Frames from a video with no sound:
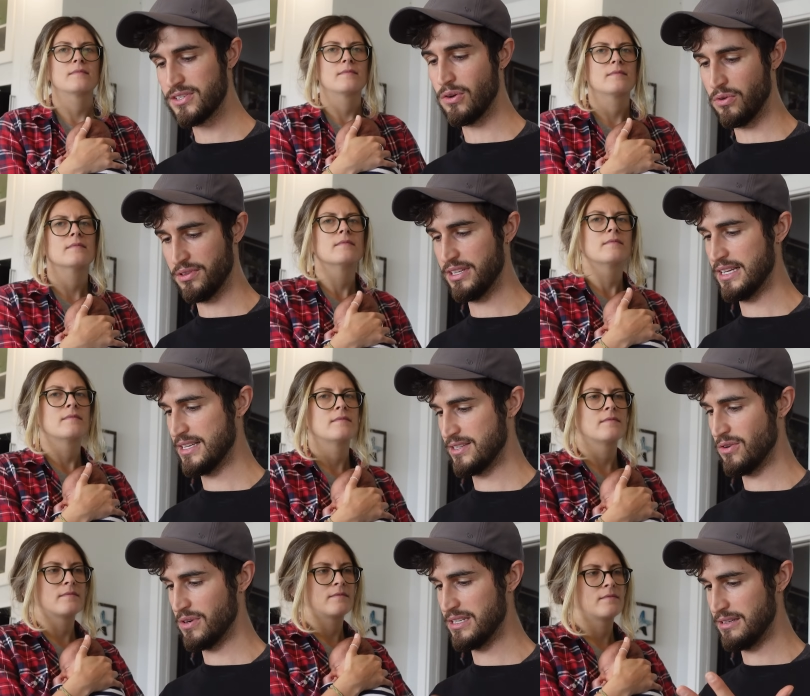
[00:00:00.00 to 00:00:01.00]
Speaker 1: this whole thing
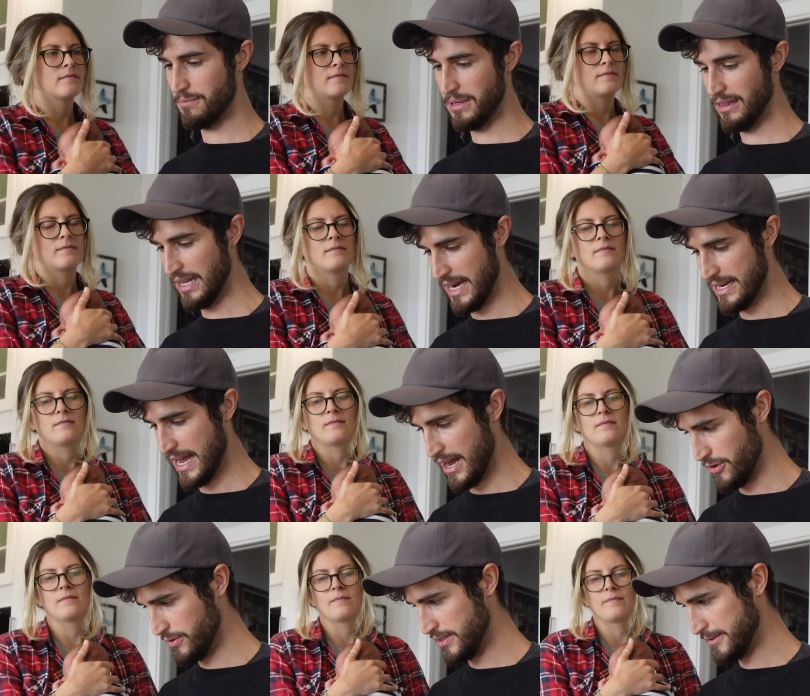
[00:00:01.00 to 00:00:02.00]
is going to be laid
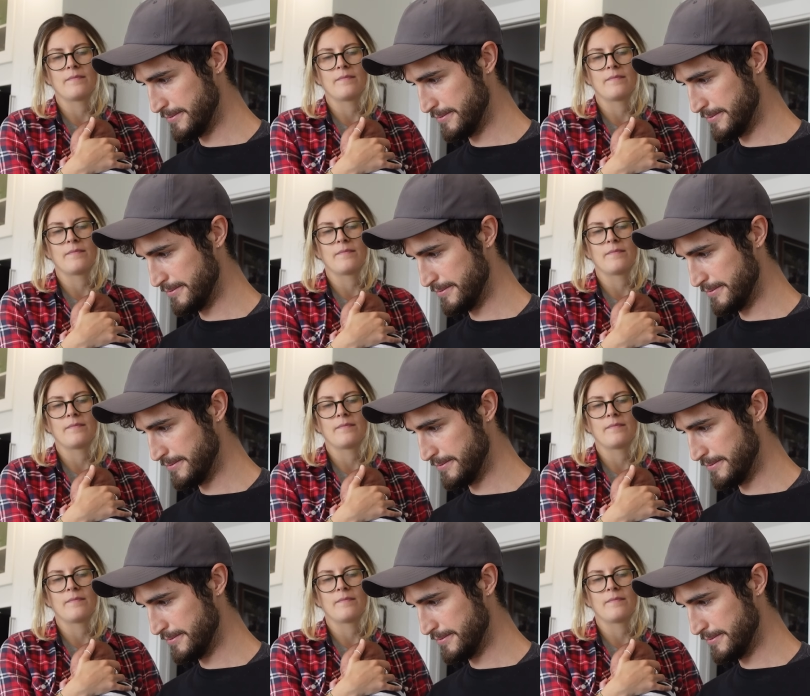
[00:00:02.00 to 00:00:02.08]
out.